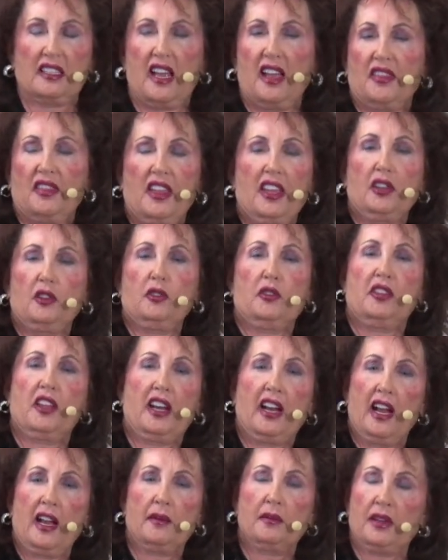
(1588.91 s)
I thank you that
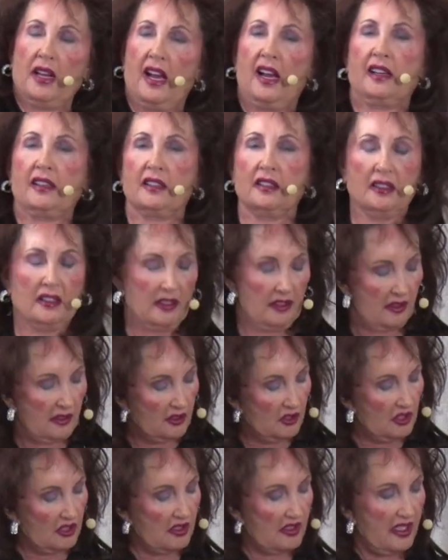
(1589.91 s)
I am not,
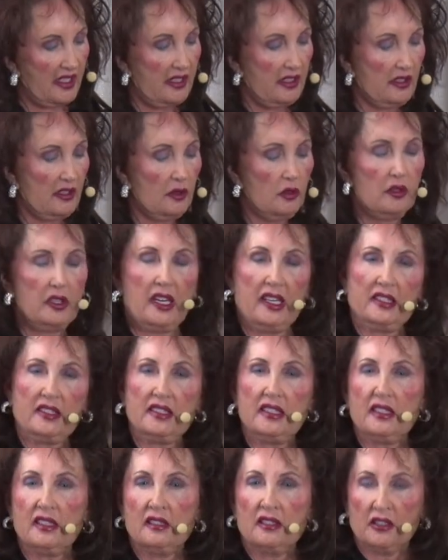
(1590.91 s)
just like in Luke
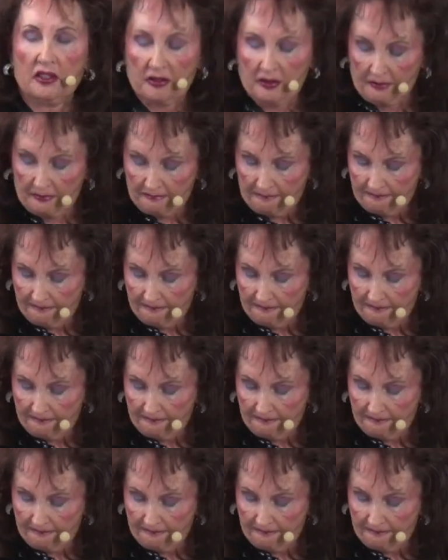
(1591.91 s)
18 here.